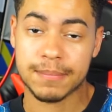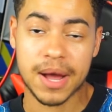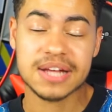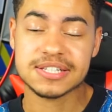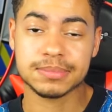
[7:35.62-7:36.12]

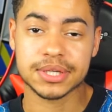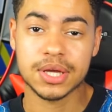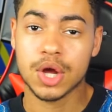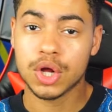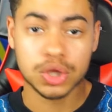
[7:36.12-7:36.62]
possibly
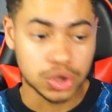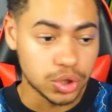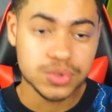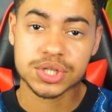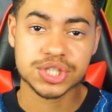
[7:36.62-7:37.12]

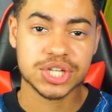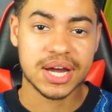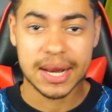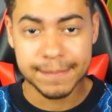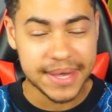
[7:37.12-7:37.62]
lose their
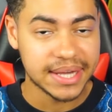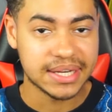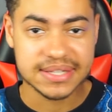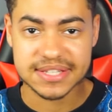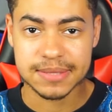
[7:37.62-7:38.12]
shot at making it
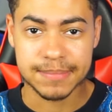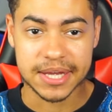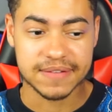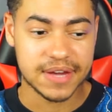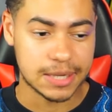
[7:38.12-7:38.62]
into the
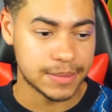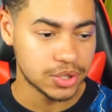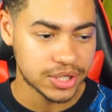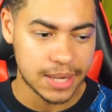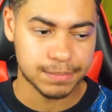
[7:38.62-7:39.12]
main event. I mean,
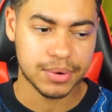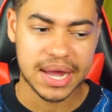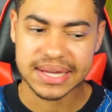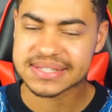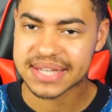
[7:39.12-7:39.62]
look at
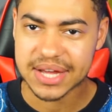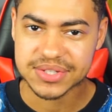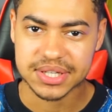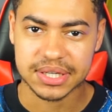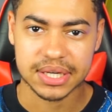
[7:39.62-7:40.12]
Brad
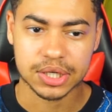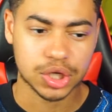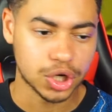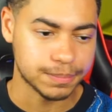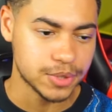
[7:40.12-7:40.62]
Keselowski and
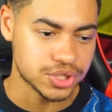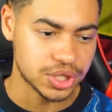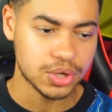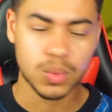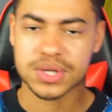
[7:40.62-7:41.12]
Kurt Busch.
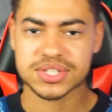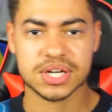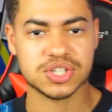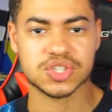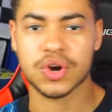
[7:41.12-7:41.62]
They're ones
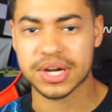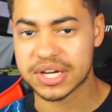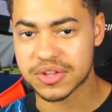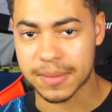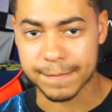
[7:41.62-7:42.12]
that are starting
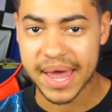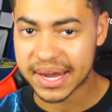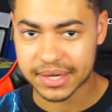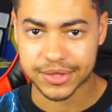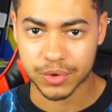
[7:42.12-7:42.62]
near the
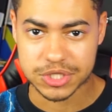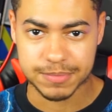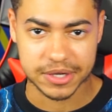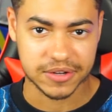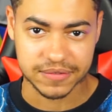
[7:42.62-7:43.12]
back in their
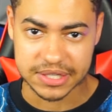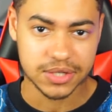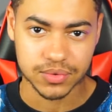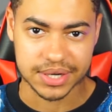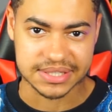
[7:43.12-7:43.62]
respective
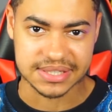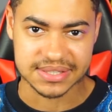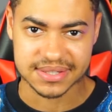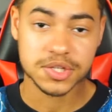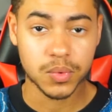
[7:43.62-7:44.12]
heat
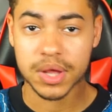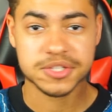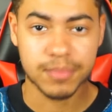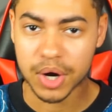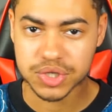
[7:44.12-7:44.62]
races, as well as
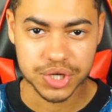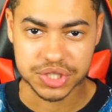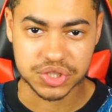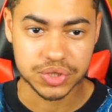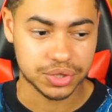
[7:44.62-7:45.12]
Martin
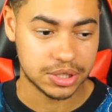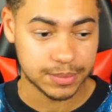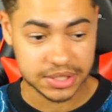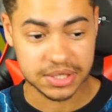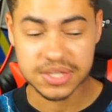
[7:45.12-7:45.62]
Truex Jr. I
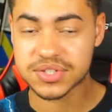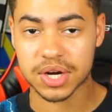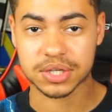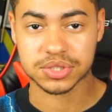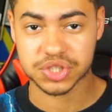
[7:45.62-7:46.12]
mean, these
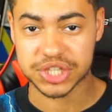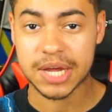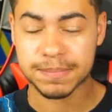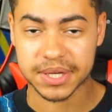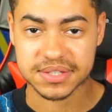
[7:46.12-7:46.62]
are
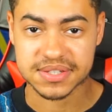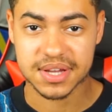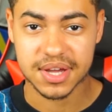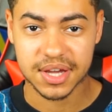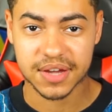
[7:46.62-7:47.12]
champions
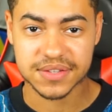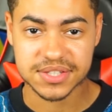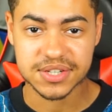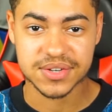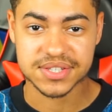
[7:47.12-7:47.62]
of the
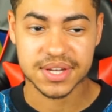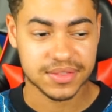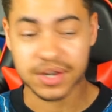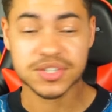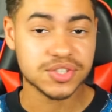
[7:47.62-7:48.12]
series
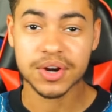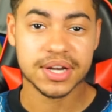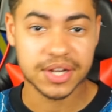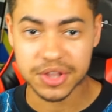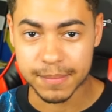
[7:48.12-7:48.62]
that are
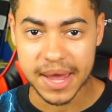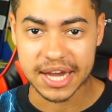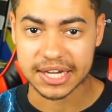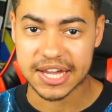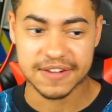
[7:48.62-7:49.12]
starting near the
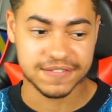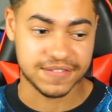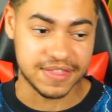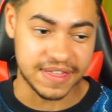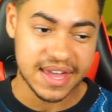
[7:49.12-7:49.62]
back. If
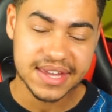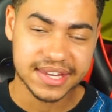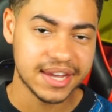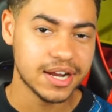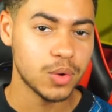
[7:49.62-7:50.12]
they
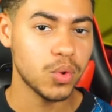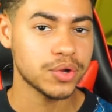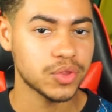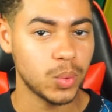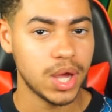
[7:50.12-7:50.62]
cannot
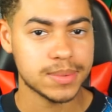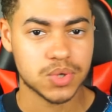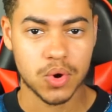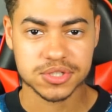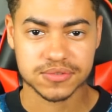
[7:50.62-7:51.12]
work their way up
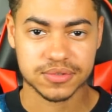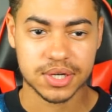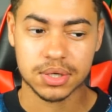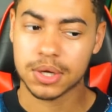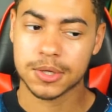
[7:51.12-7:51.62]
towards the
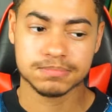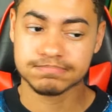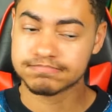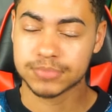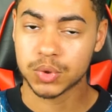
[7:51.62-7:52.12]
front,
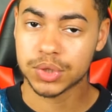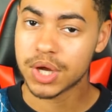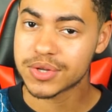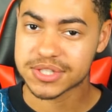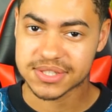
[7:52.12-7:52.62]
who
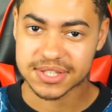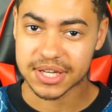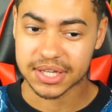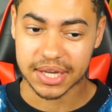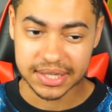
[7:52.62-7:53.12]
knows?
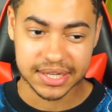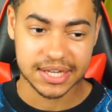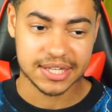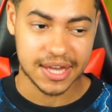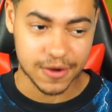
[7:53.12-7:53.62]
It
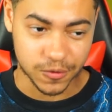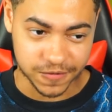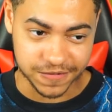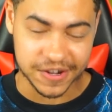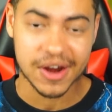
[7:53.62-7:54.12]
can get
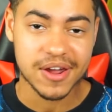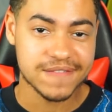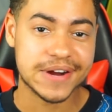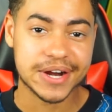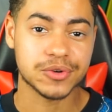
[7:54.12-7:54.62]
very,
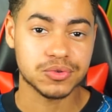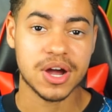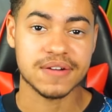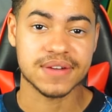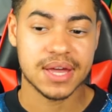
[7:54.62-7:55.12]
very
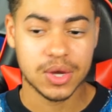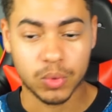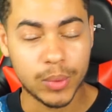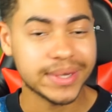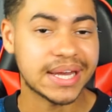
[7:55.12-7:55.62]
rough
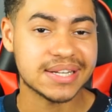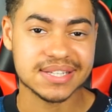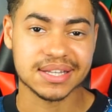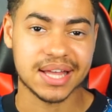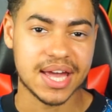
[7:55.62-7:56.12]
when we get
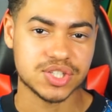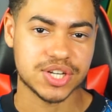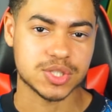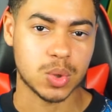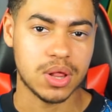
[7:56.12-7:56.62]
into the last
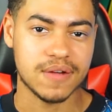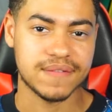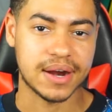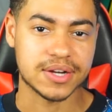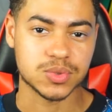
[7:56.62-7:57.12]
chance
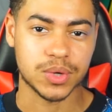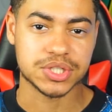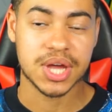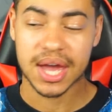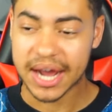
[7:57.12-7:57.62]
qualifiers,
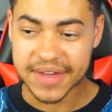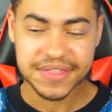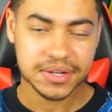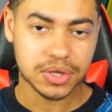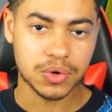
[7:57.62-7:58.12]
which I
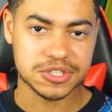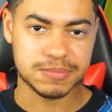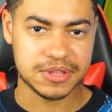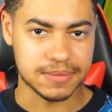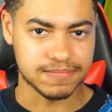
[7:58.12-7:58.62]
think are going to
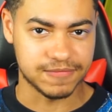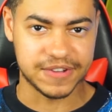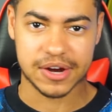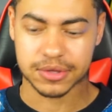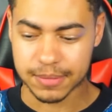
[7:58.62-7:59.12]
be
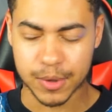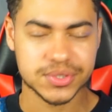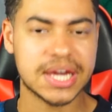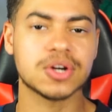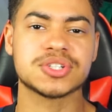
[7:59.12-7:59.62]
the
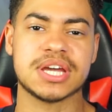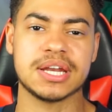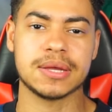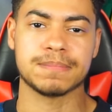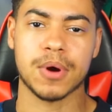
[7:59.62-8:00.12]
most
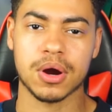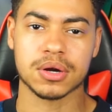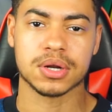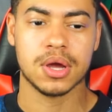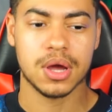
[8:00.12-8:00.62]
entertaining
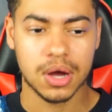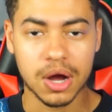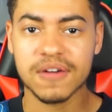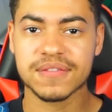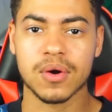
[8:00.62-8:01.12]
part
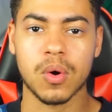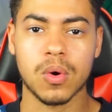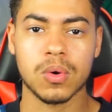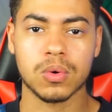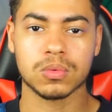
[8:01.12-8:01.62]
of the
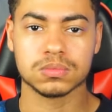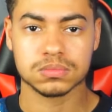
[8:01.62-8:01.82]
whole